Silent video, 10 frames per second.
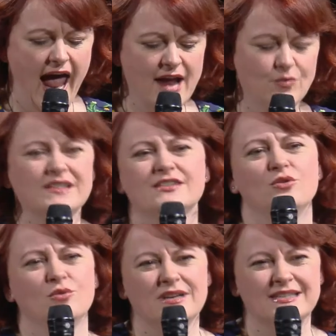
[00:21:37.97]
Was it
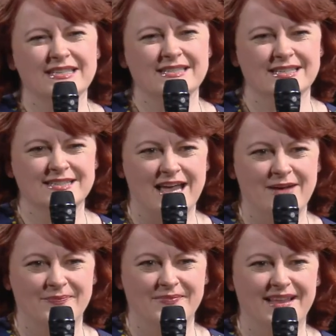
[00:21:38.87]
all as easy as that?
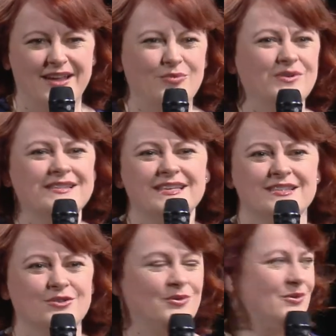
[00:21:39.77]
Like, was
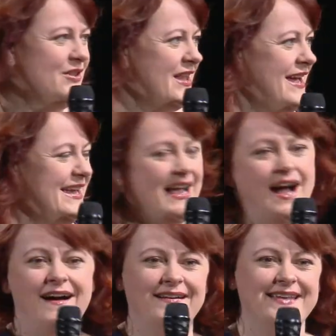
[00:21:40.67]
this all like,
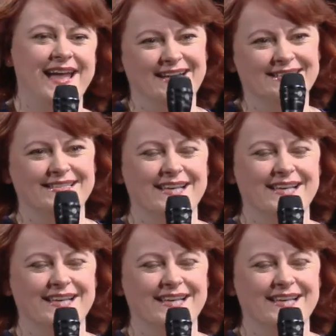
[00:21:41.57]
oh, yes,